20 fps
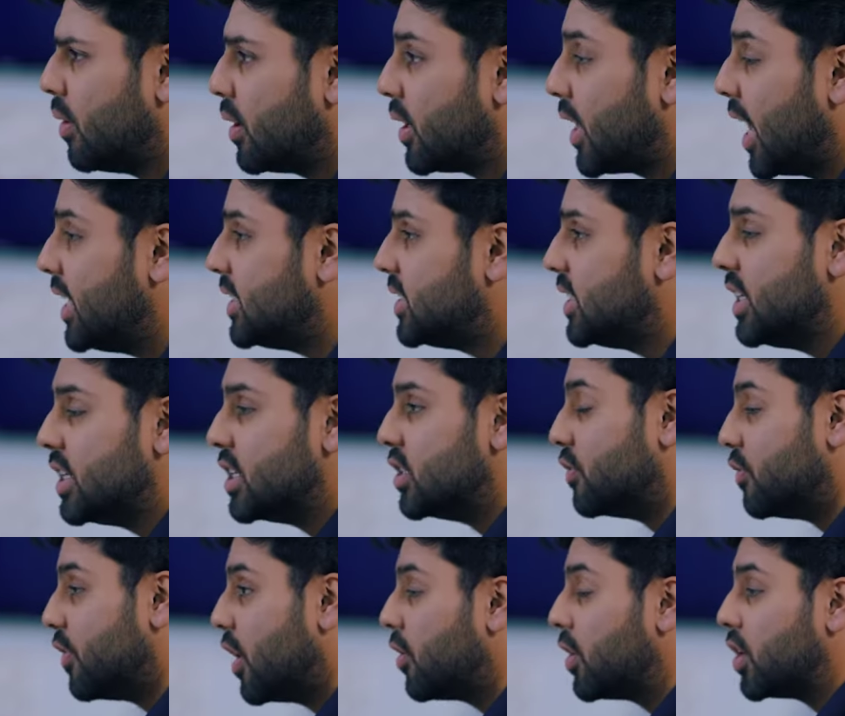Katie
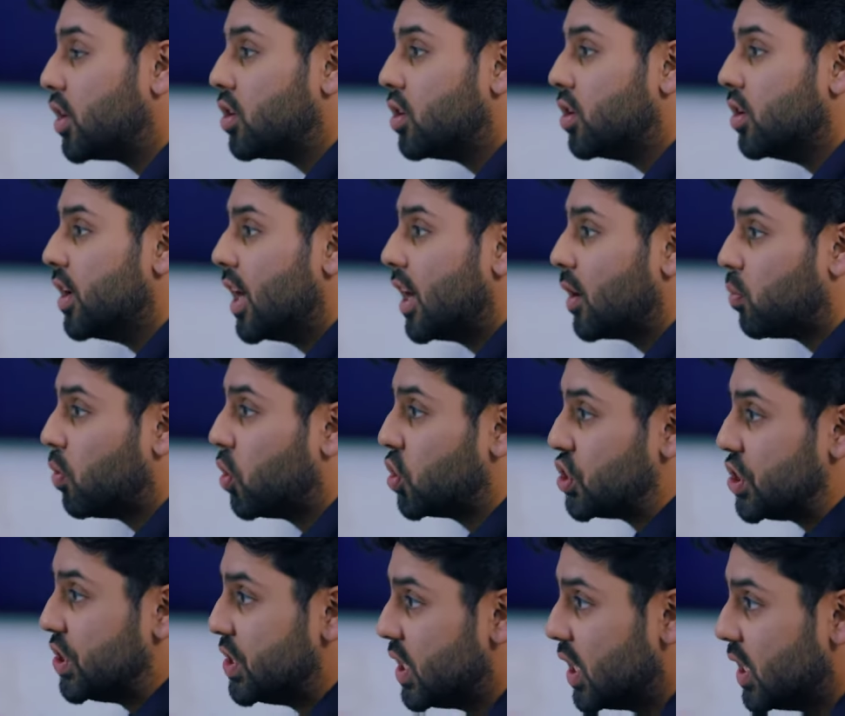is very good at what
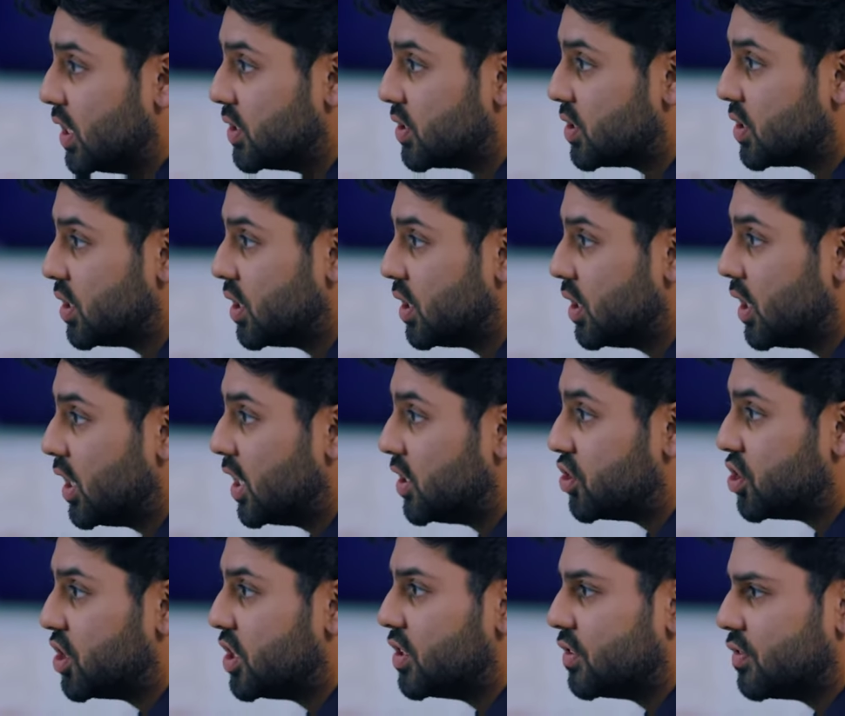she does, and
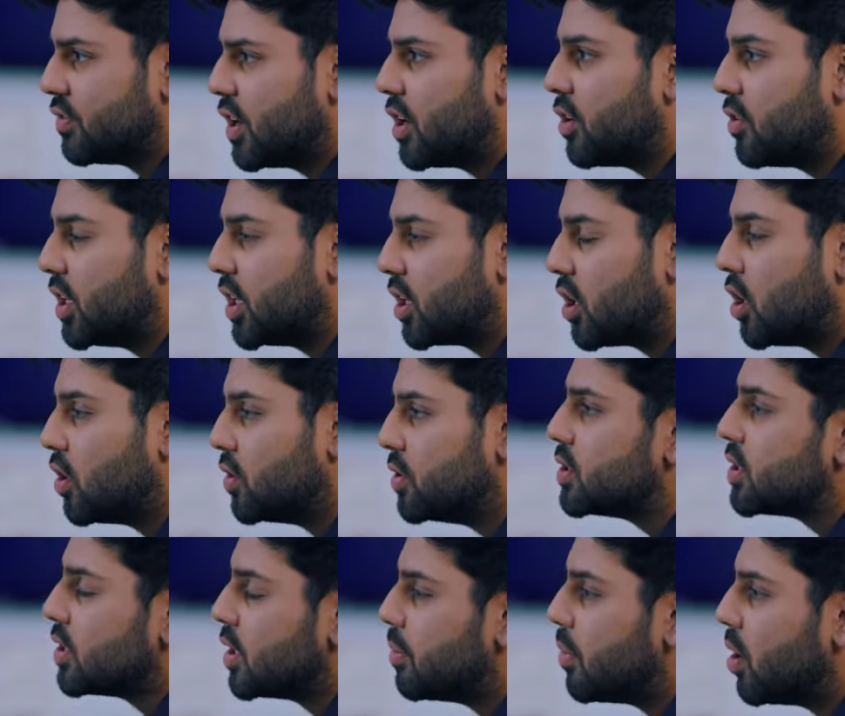she is very close
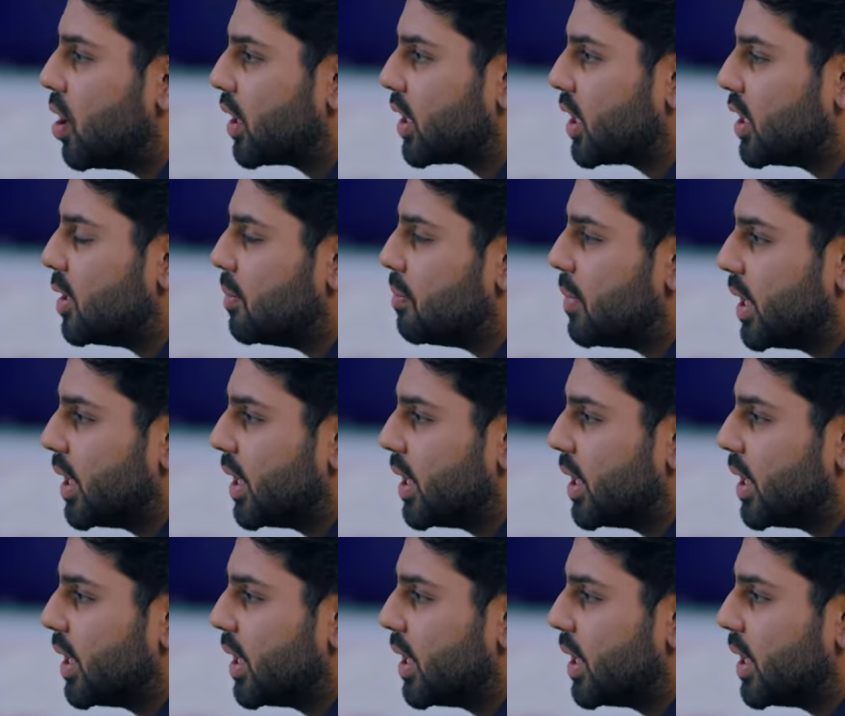to the market in